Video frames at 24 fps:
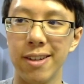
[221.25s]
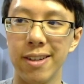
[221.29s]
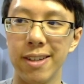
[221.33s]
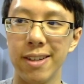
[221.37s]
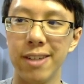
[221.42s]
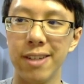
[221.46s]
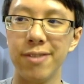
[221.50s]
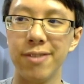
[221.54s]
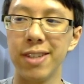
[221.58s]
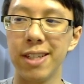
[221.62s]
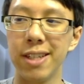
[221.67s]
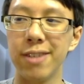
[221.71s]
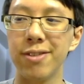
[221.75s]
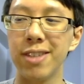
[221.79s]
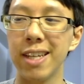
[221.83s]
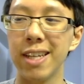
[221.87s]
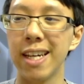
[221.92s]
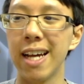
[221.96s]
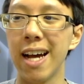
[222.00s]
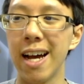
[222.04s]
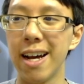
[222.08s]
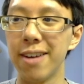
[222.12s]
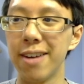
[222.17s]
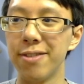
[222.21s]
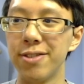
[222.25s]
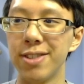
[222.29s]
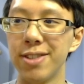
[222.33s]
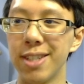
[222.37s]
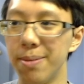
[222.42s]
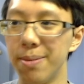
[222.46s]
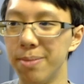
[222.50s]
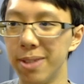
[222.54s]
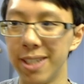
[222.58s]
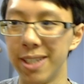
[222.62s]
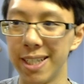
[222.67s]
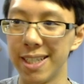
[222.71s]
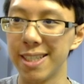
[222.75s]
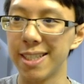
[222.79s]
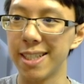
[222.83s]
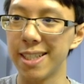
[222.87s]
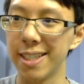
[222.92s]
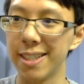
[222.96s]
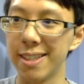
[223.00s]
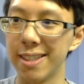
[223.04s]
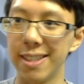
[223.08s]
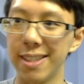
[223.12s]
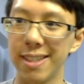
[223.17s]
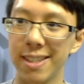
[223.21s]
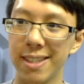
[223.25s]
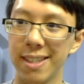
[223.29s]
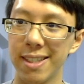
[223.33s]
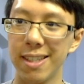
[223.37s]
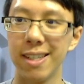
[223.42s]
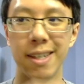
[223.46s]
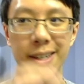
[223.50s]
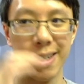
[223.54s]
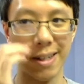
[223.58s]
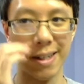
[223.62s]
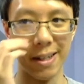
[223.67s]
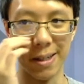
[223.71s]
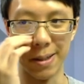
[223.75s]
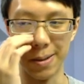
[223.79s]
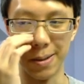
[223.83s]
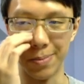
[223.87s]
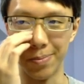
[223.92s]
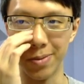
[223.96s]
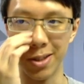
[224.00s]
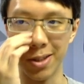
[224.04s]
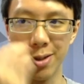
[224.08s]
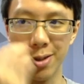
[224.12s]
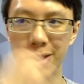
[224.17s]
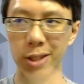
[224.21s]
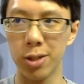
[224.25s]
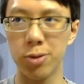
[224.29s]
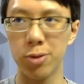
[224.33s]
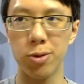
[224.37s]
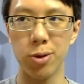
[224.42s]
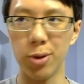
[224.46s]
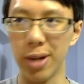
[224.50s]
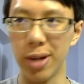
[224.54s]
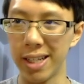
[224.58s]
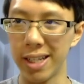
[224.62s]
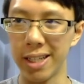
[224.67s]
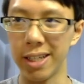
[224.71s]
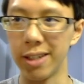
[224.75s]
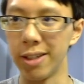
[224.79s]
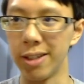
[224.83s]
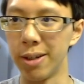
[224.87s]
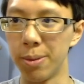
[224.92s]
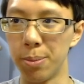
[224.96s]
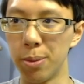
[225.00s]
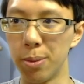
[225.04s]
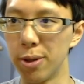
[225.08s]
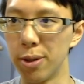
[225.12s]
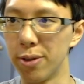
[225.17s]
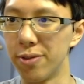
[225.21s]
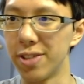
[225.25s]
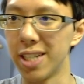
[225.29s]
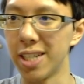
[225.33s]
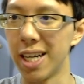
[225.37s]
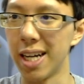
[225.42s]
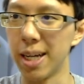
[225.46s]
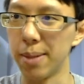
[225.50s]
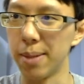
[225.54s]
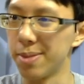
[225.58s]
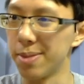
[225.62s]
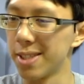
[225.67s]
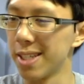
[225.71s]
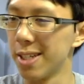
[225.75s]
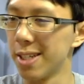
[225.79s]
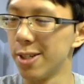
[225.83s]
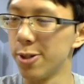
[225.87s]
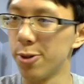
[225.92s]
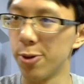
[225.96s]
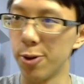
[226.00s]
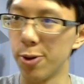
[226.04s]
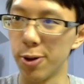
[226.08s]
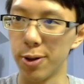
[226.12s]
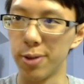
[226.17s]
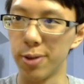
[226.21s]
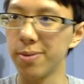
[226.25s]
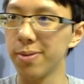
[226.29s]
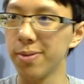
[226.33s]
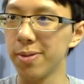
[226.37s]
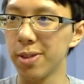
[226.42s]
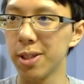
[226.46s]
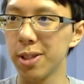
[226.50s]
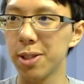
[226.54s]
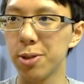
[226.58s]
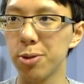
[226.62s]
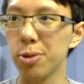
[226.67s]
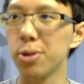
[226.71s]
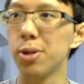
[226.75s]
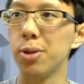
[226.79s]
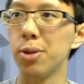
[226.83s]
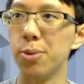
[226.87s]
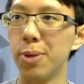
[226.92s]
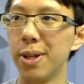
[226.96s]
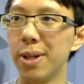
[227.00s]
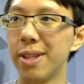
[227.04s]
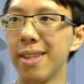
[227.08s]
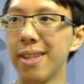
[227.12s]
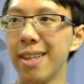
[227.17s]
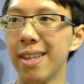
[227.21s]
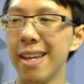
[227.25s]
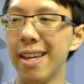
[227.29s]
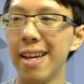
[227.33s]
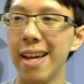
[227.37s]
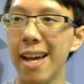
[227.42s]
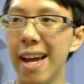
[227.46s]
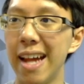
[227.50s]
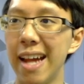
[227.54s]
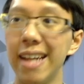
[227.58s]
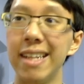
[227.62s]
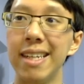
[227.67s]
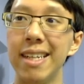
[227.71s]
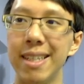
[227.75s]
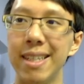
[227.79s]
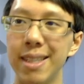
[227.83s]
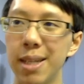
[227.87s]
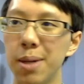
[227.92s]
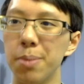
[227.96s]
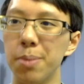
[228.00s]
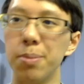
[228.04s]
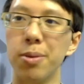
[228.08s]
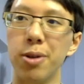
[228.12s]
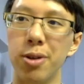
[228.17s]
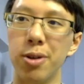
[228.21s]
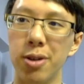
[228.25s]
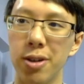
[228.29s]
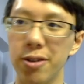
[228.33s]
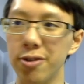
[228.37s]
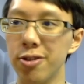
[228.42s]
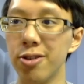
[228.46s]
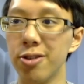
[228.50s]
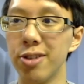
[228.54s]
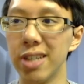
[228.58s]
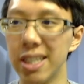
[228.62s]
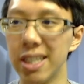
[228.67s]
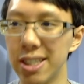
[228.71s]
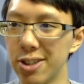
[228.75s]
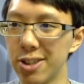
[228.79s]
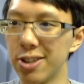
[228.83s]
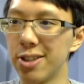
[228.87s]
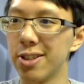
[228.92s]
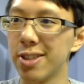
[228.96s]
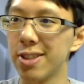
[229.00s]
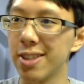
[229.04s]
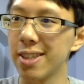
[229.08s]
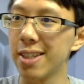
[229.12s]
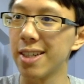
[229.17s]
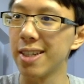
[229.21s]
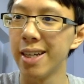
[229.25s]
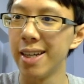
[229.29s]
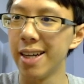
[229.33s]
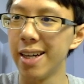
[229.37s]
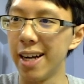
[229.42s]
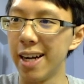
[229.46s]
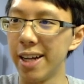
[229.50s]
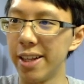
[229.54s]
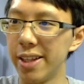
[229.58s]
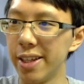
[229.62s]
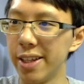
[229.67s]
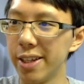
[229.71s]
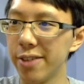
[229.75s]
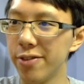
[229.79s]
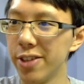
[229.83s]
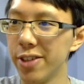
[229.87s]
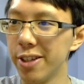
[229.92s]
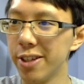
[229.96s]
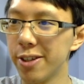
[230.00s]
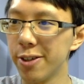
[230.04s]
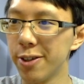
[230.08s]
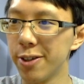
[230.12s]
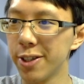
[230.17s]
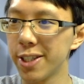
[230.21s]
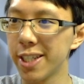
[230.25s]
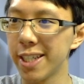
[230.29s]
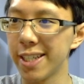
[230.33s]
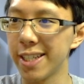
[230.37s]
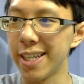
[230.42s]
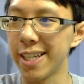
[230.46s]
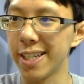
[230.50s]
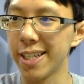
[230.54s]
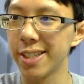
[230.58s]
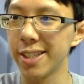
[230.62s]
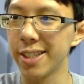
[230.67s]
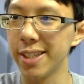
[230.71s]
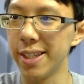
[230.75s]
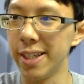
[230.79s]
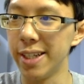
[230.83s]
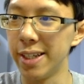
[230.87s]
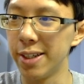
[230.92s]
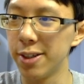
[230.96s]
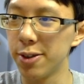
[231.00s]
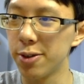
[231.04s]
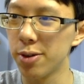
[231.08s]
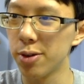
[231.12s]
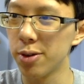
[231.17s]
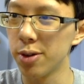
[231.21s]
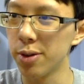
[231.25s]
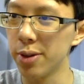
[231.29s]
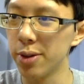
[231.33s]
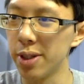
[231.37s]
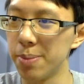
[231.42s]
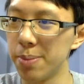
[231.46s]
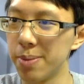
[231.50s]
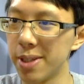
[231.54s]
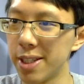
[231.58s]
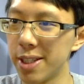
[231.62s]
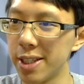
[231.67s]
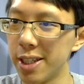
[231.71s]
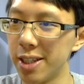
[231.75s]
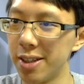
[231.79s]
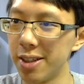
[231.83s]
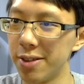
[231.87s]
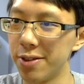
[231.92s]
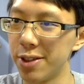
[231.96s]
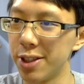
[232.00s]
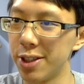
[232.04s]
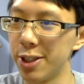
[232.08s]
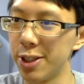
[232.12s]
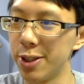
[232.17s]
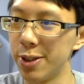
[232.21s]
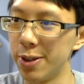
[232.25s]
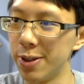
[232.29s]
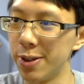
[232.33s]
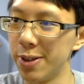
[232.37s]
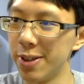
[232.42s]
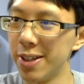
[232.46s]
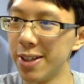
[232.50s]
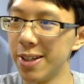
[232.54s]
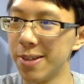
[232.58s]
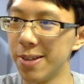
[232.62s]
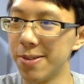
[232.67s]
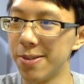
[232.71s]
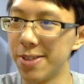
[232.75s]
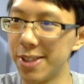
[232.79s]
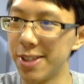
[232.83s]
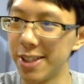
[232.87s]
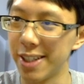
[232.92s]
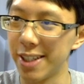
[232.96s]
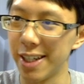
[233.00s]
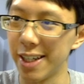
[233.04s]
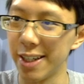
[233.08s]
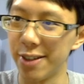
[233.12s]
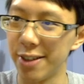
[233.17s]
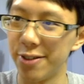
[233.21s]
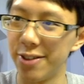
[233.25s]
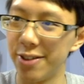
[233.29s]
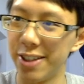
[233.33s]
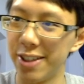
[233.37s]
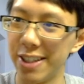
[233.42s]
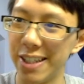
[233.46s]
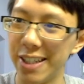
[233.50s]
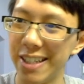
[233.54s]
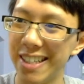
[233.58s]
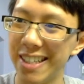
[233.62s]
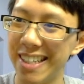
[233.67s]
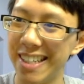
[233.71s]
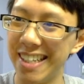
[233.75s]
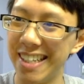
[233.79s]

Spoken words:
Even if they have summoning sickness, you can crew any number of times or crew with any number of creatures. I think vehicles can actually crew themselves too, which is kind of funny.